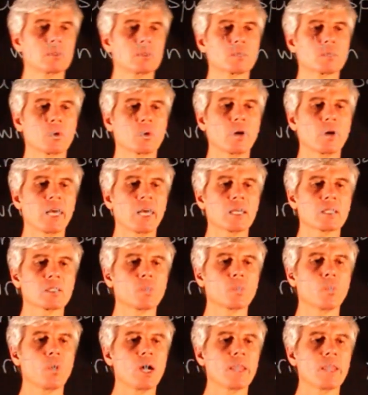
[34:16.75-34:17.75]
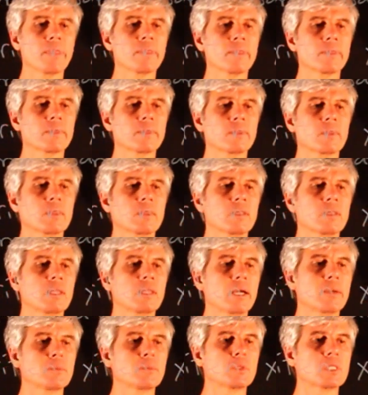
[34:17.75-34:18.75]
So x1
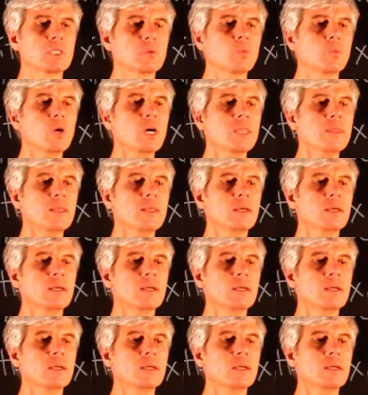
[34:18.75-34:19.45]
times c1